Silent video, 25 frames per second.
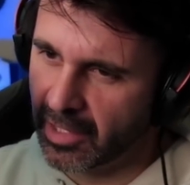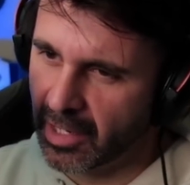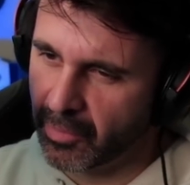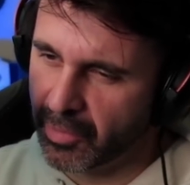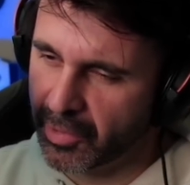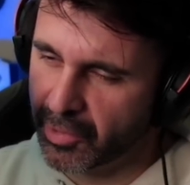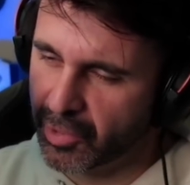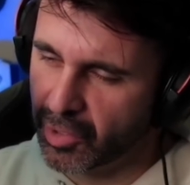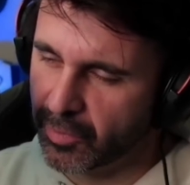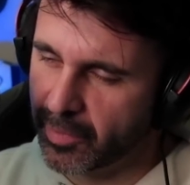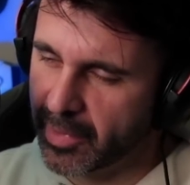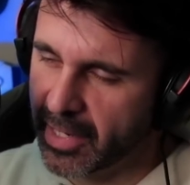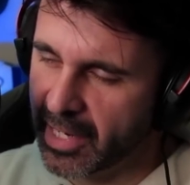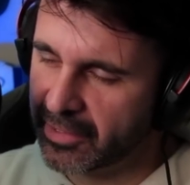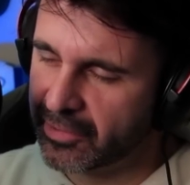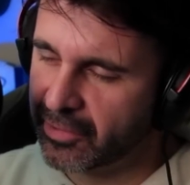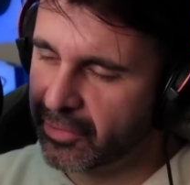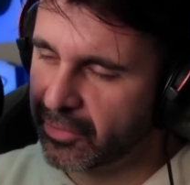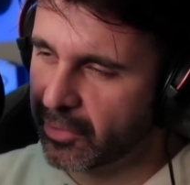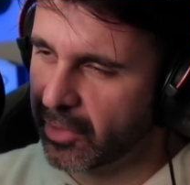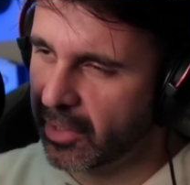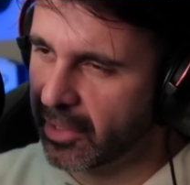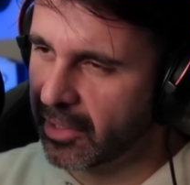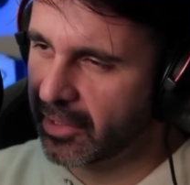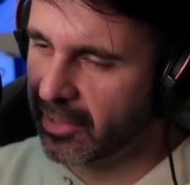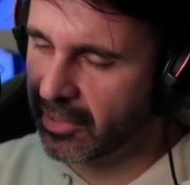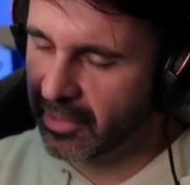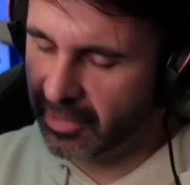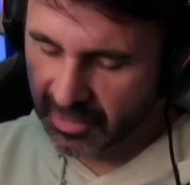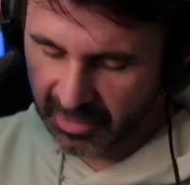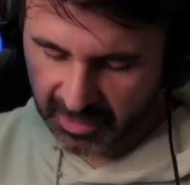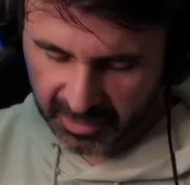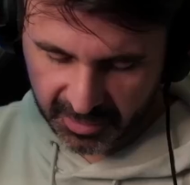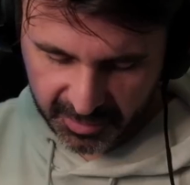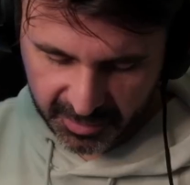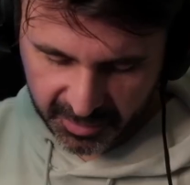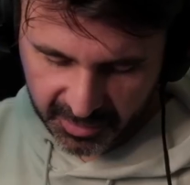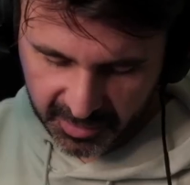we go back to our
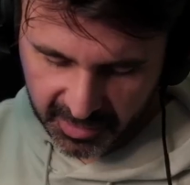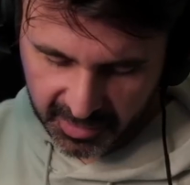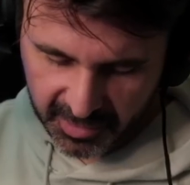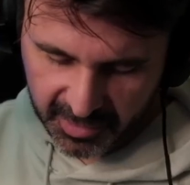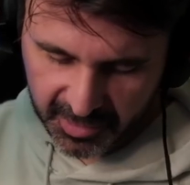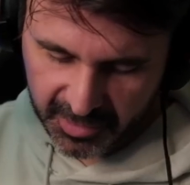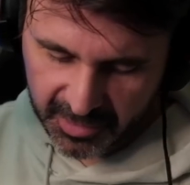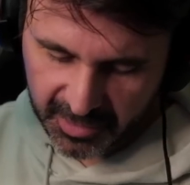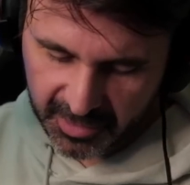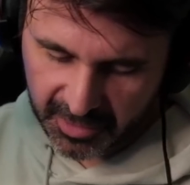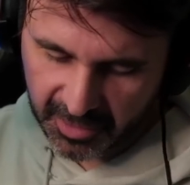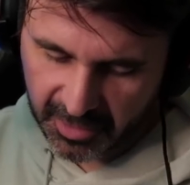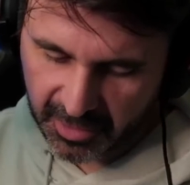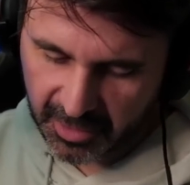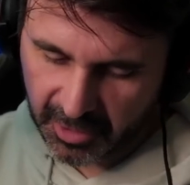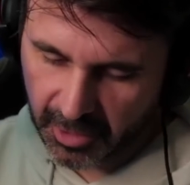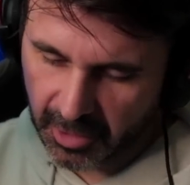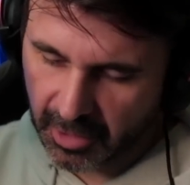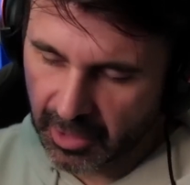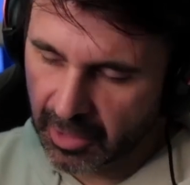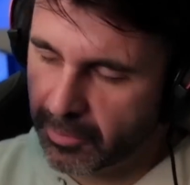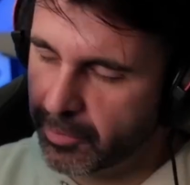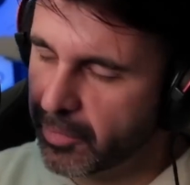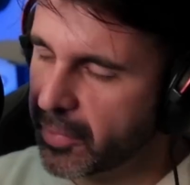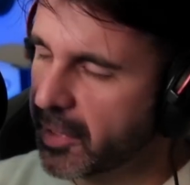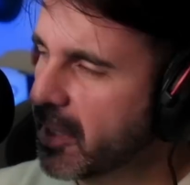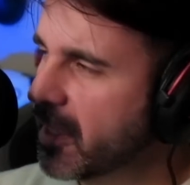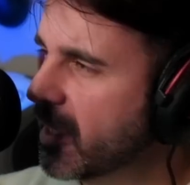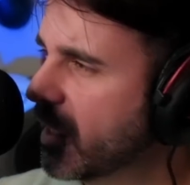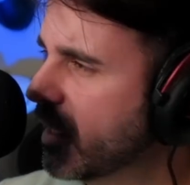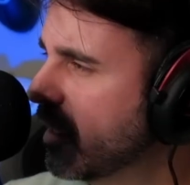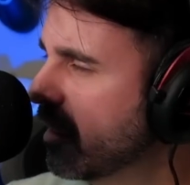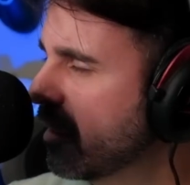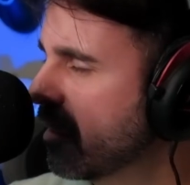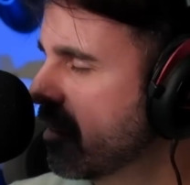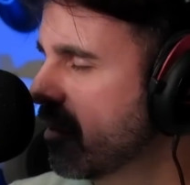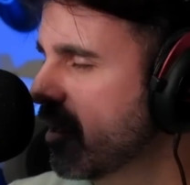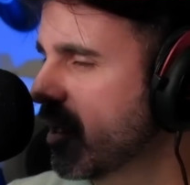uh, our
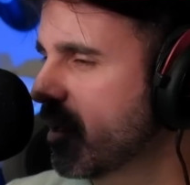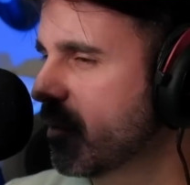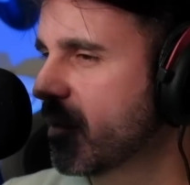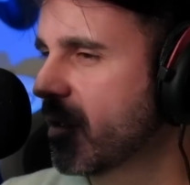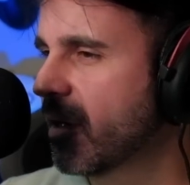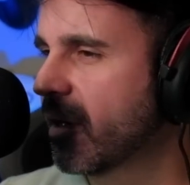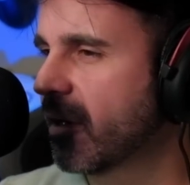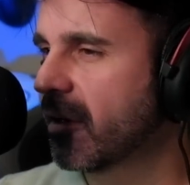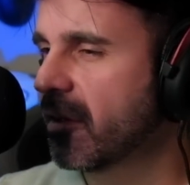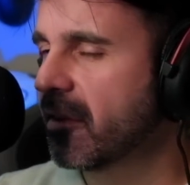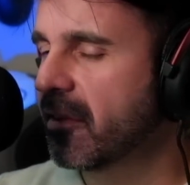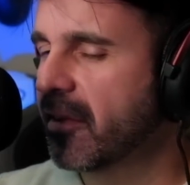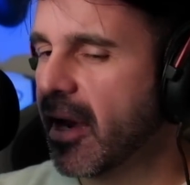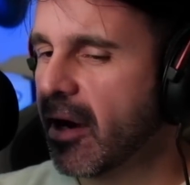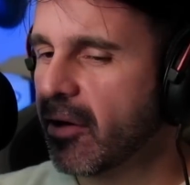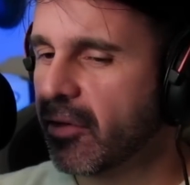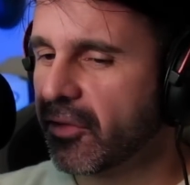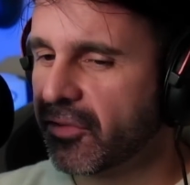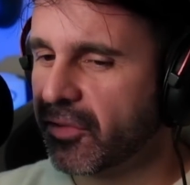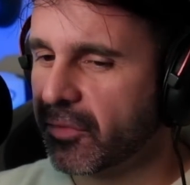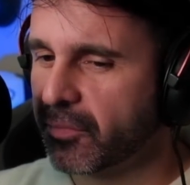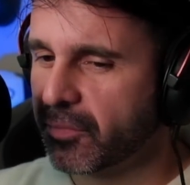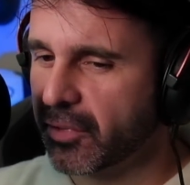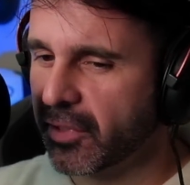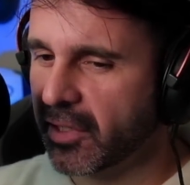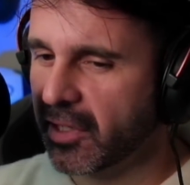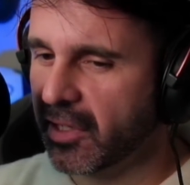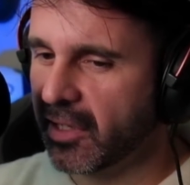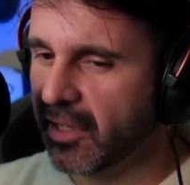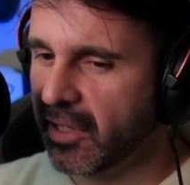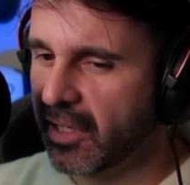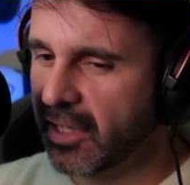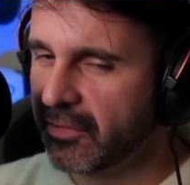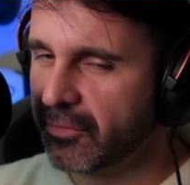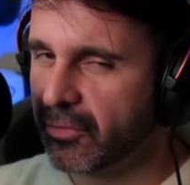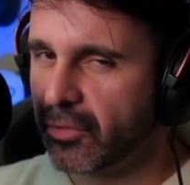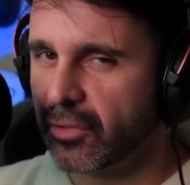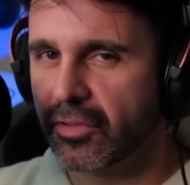beginning theme there. That was some pretty
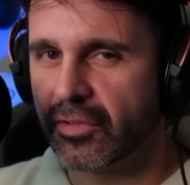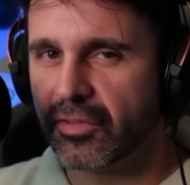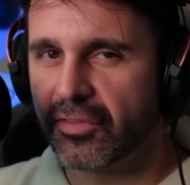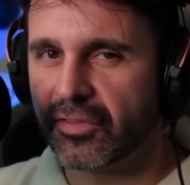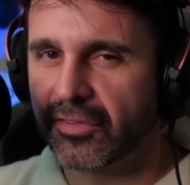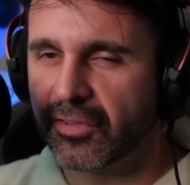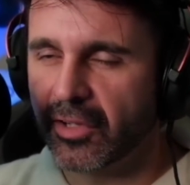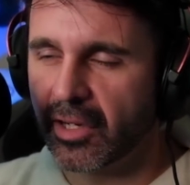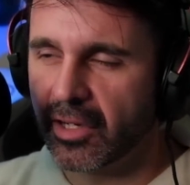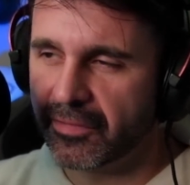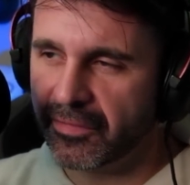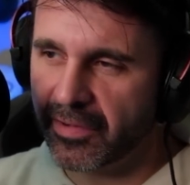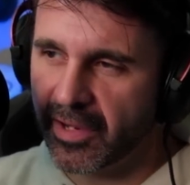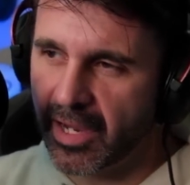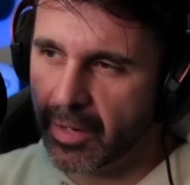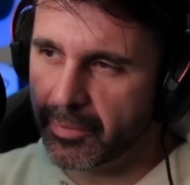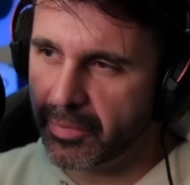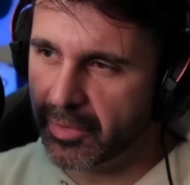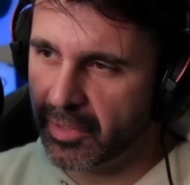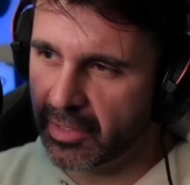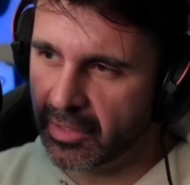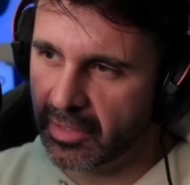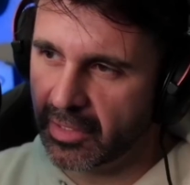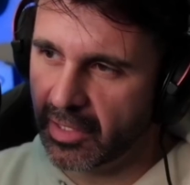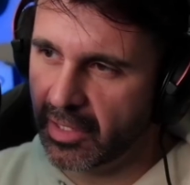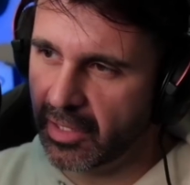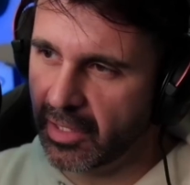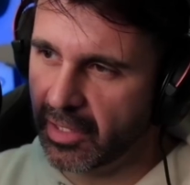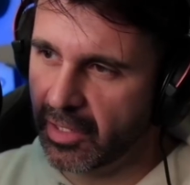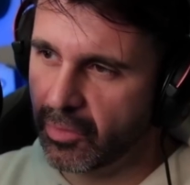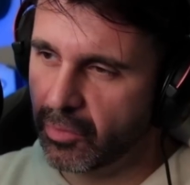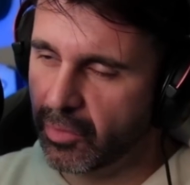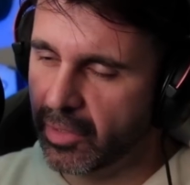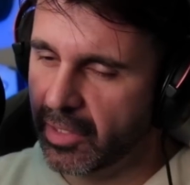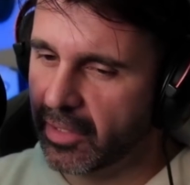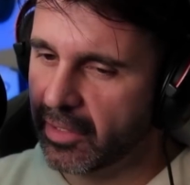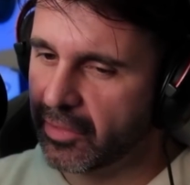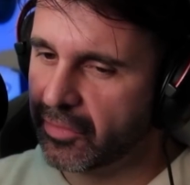evil stuff happening
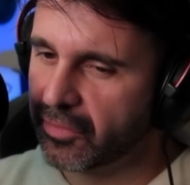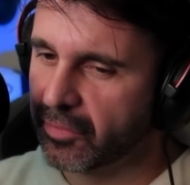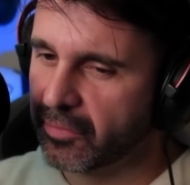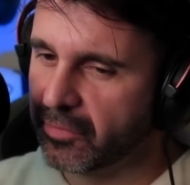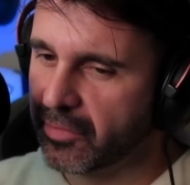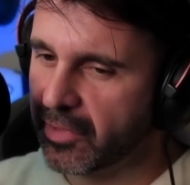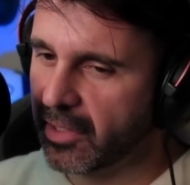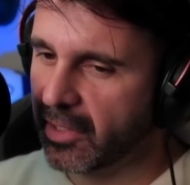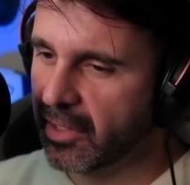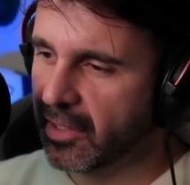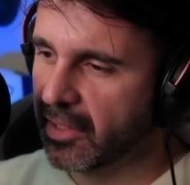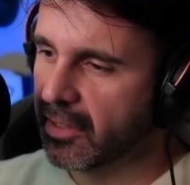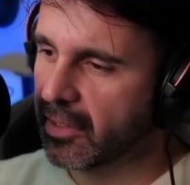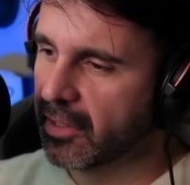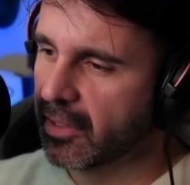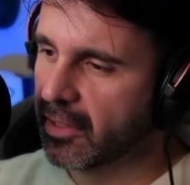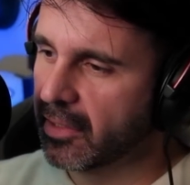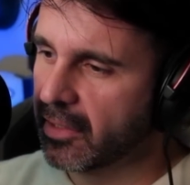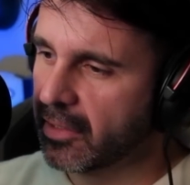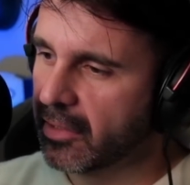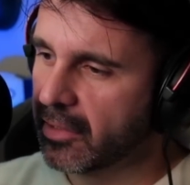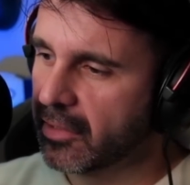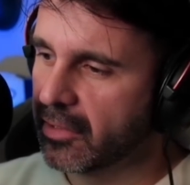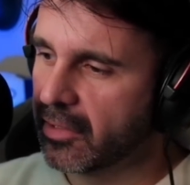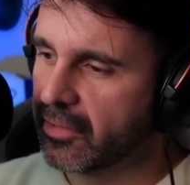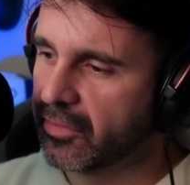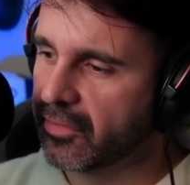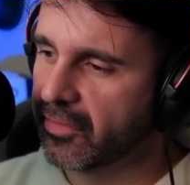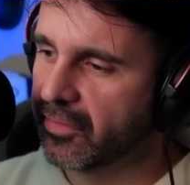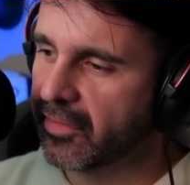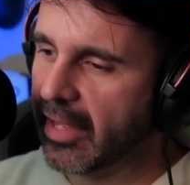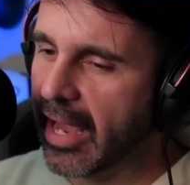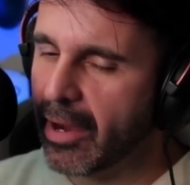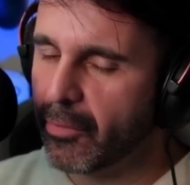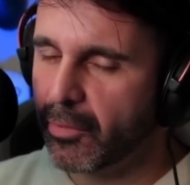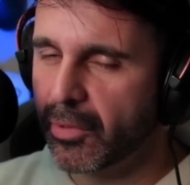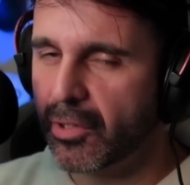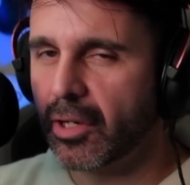there. We had some very uh,
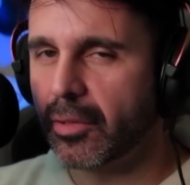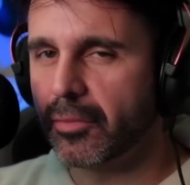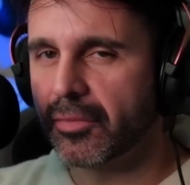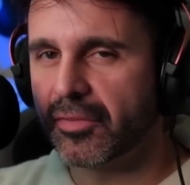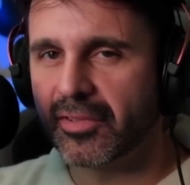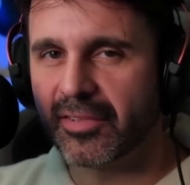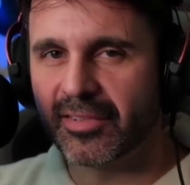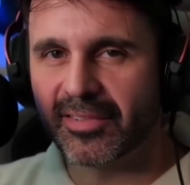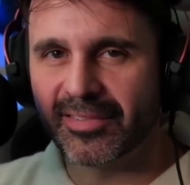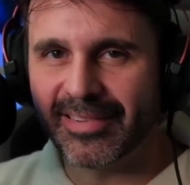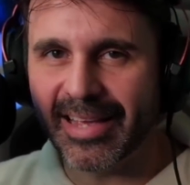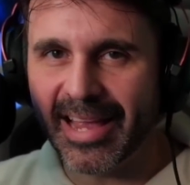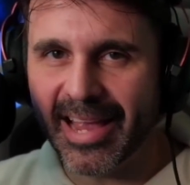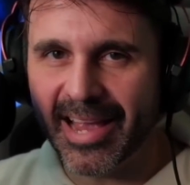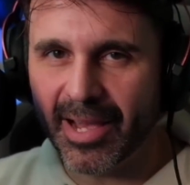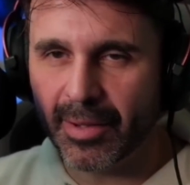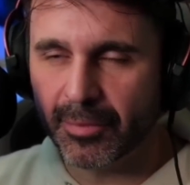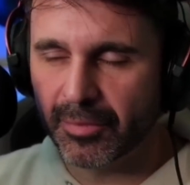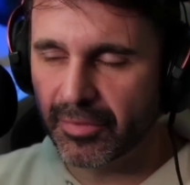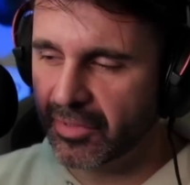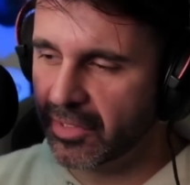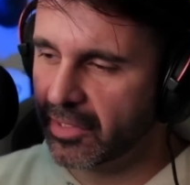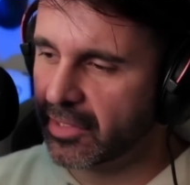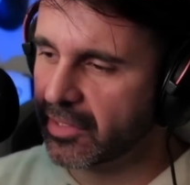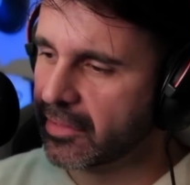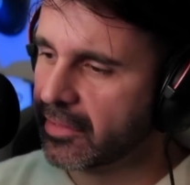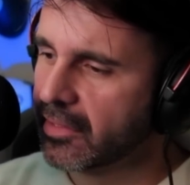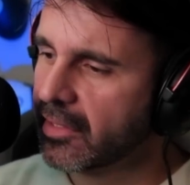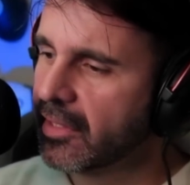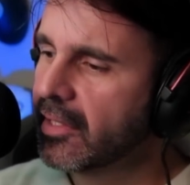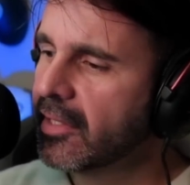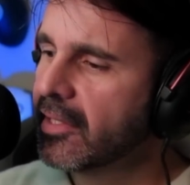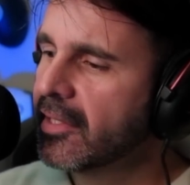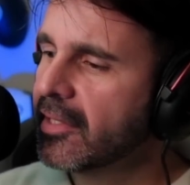stab. We call them stabs, you know.